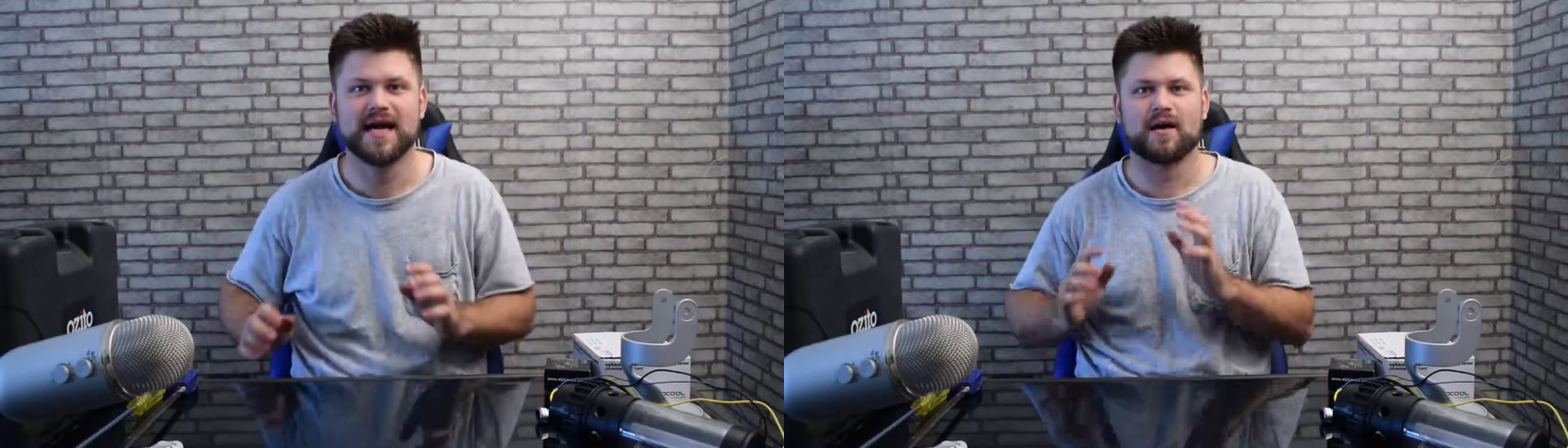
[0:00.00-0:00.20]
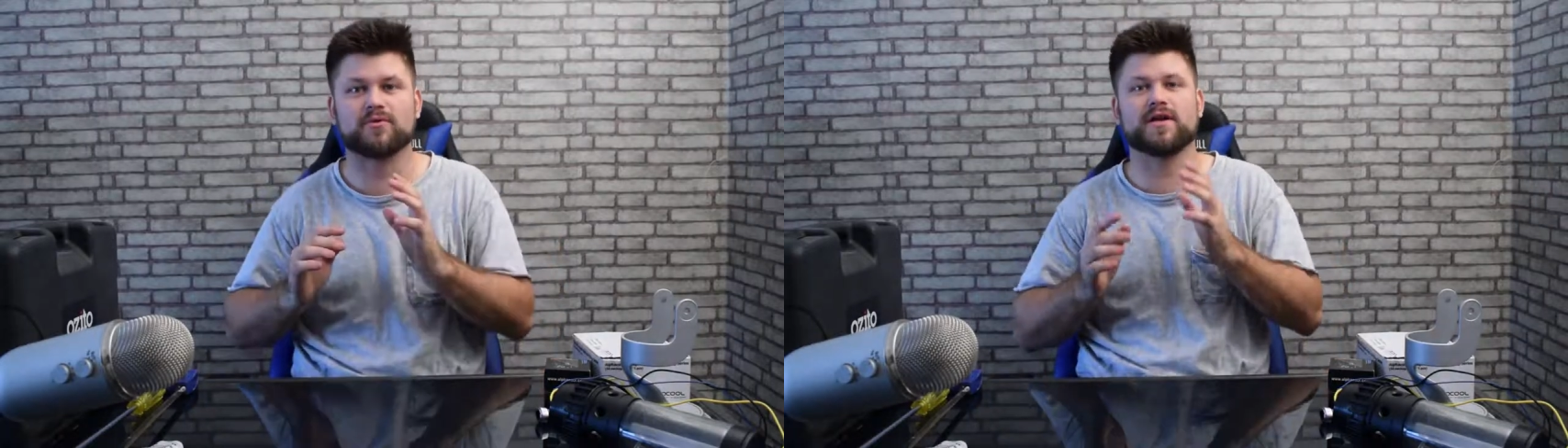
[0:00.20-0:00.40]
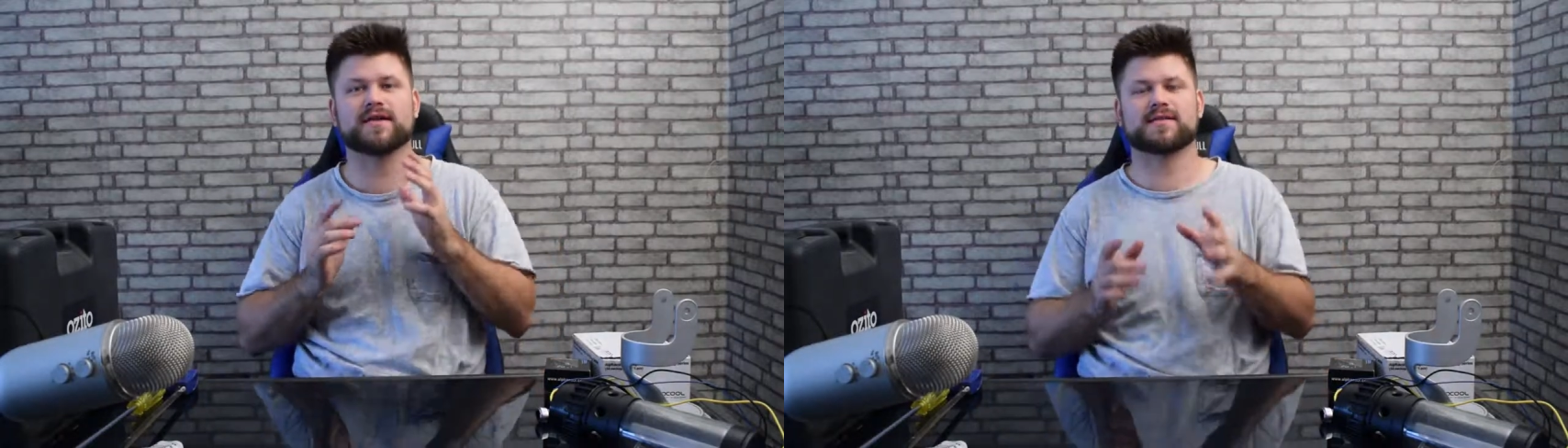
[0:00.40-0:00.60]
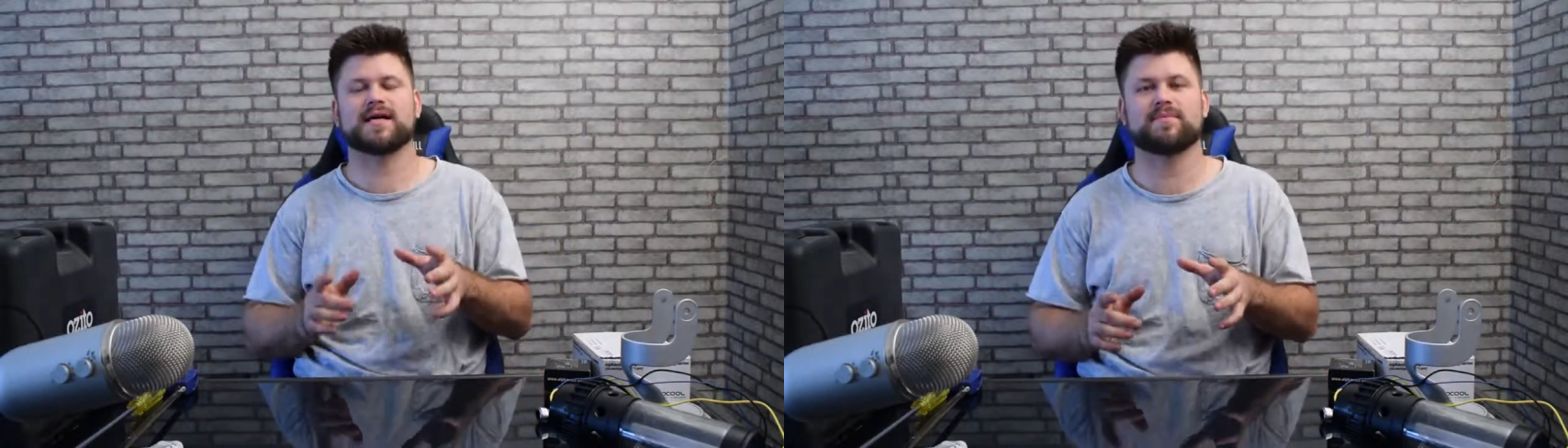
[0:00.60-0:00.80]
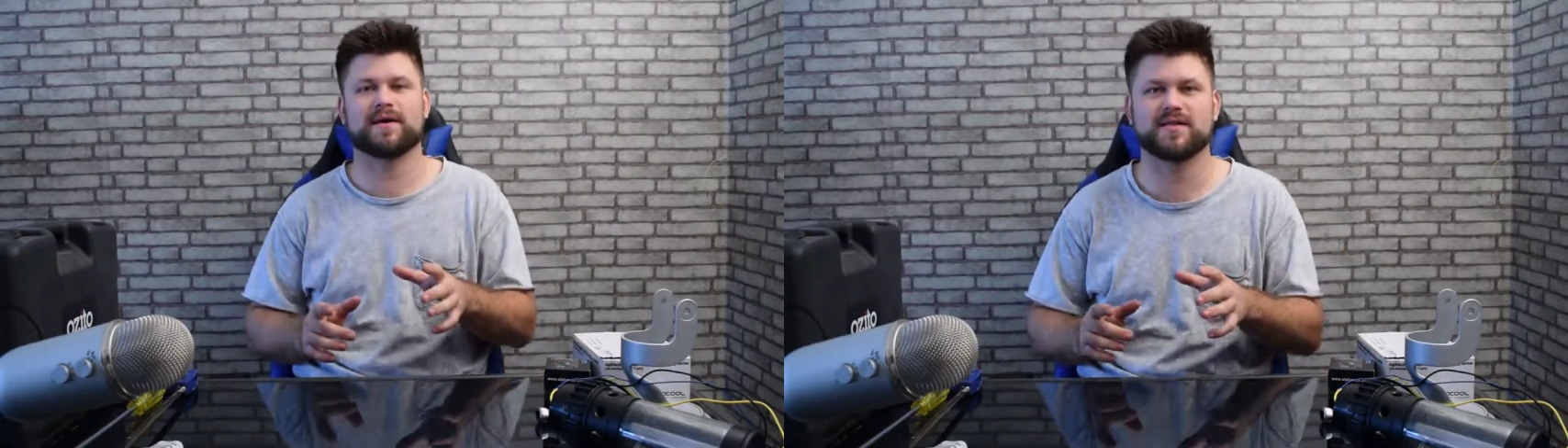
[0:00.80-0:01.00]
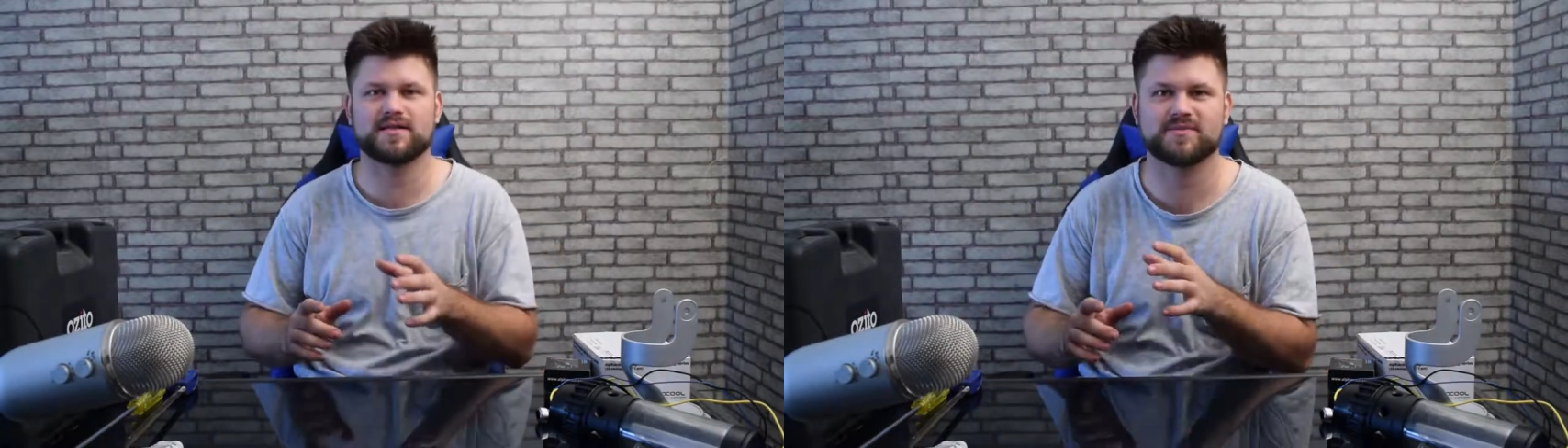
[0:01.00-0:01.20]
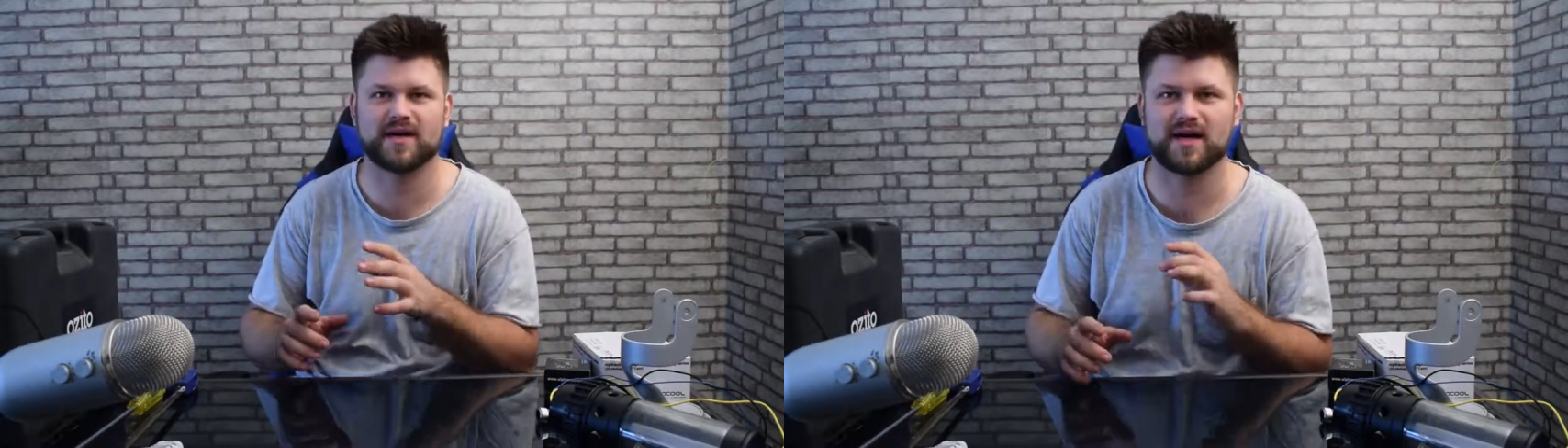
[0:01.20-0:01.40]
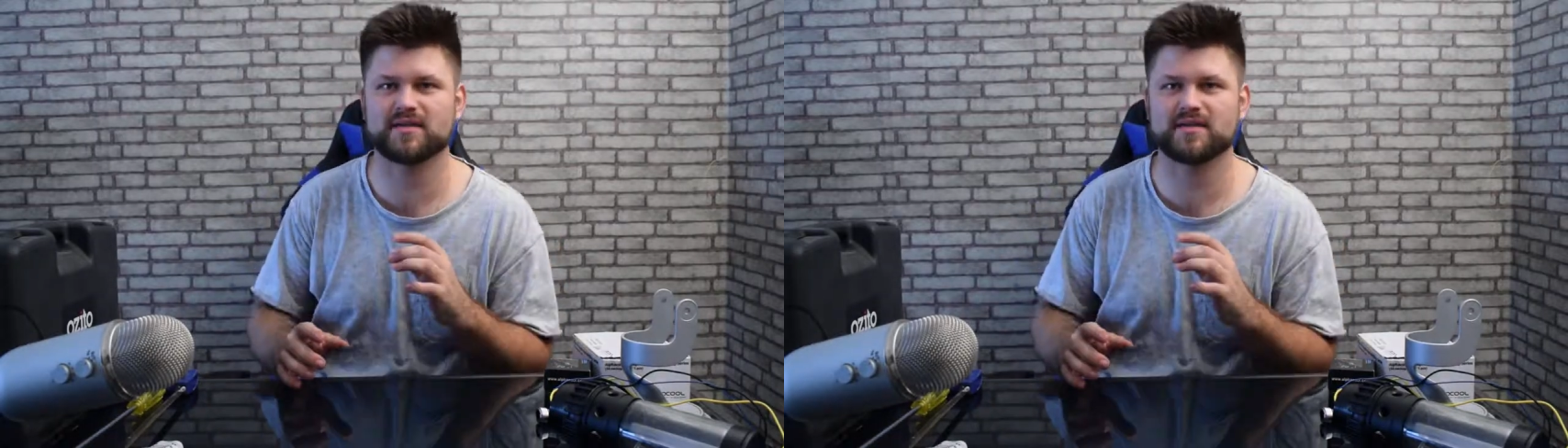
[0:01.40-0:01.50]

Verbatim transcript: I'm really excited about this one. I